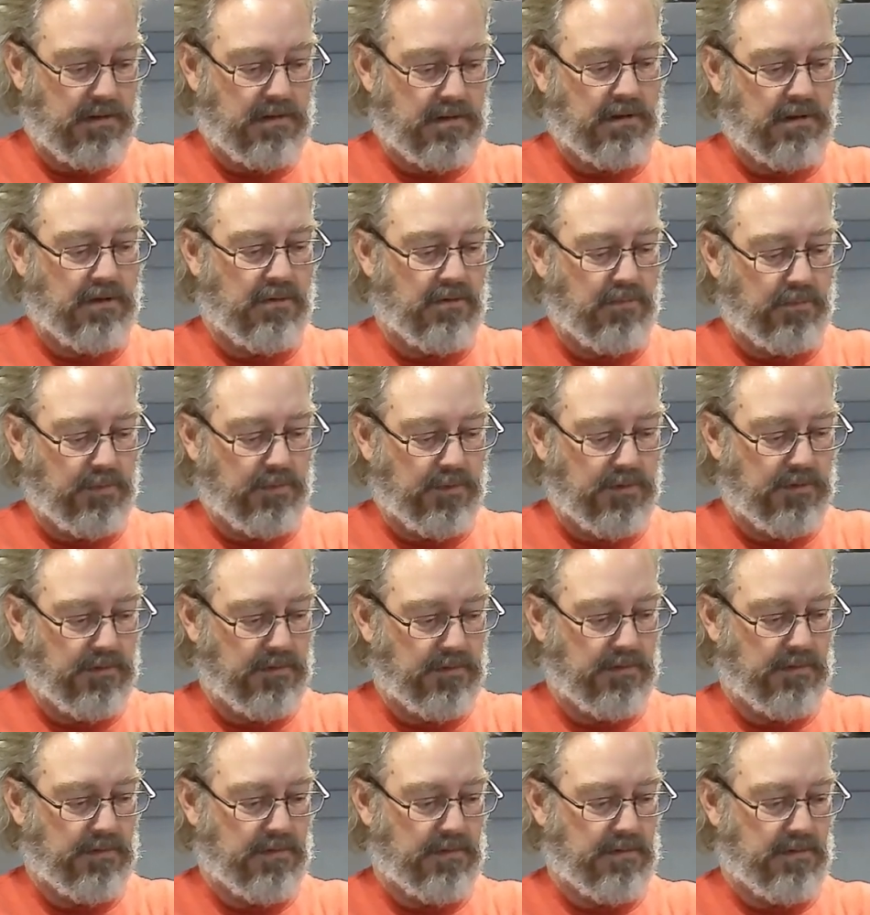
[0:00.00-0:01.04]
I hope.
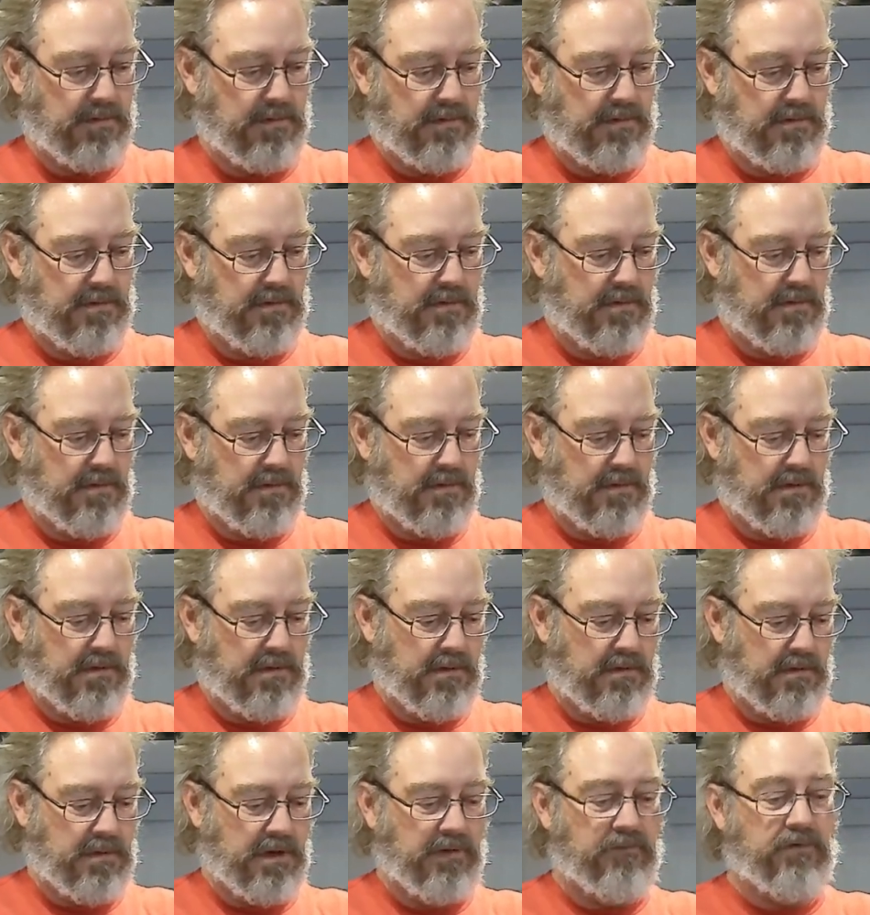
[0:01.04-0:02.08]

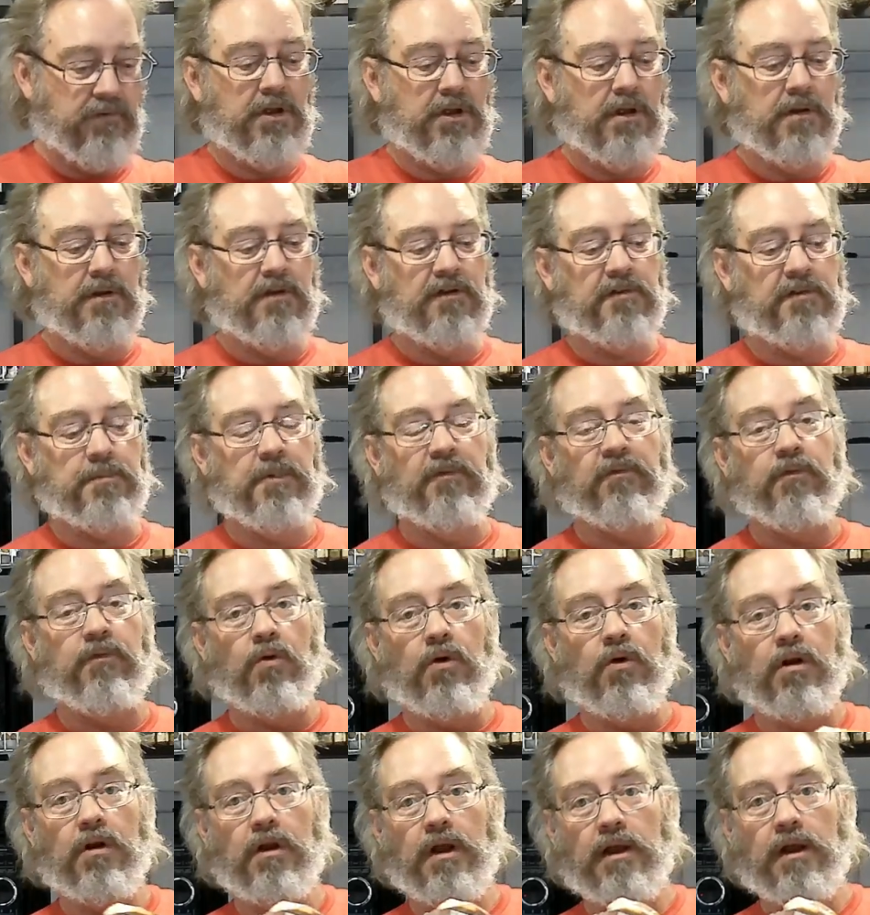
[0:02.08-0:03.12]
Never done this
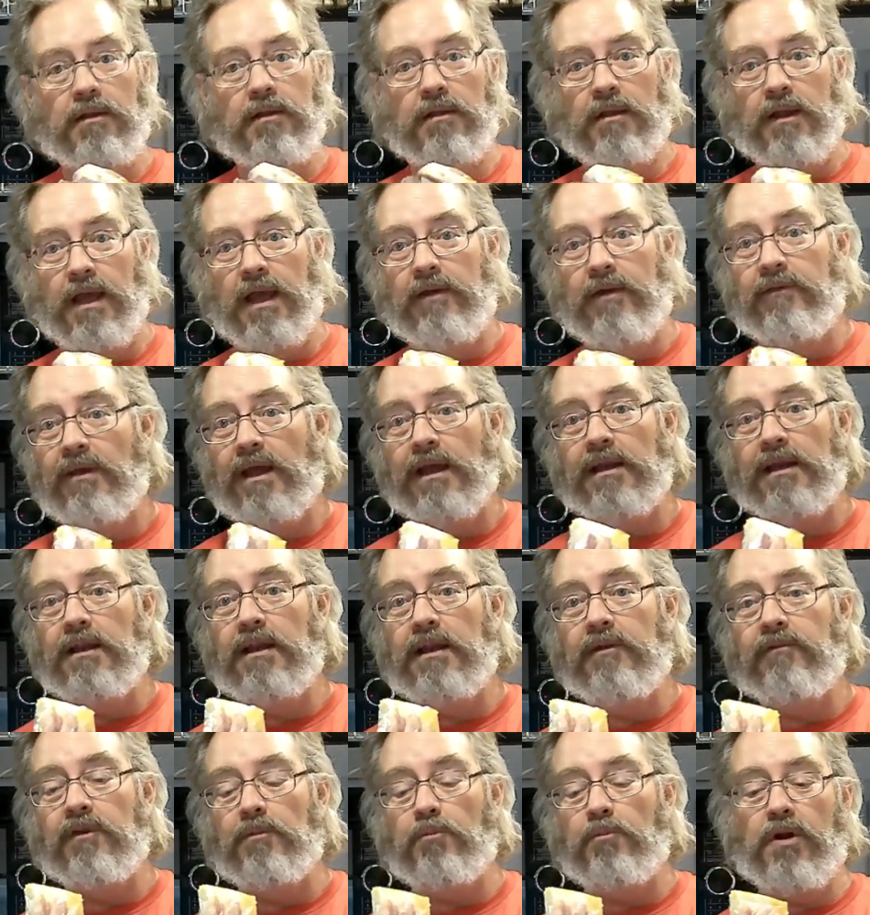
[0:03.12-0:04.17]
before. I didn't
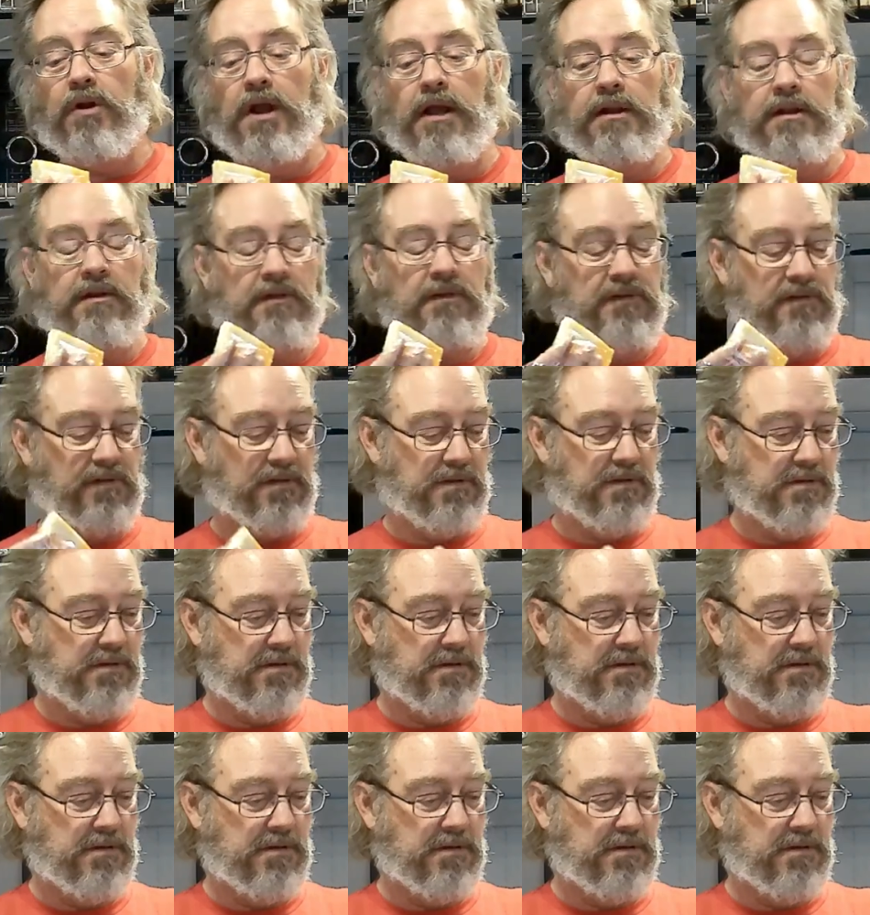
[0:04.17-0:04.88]
even practice.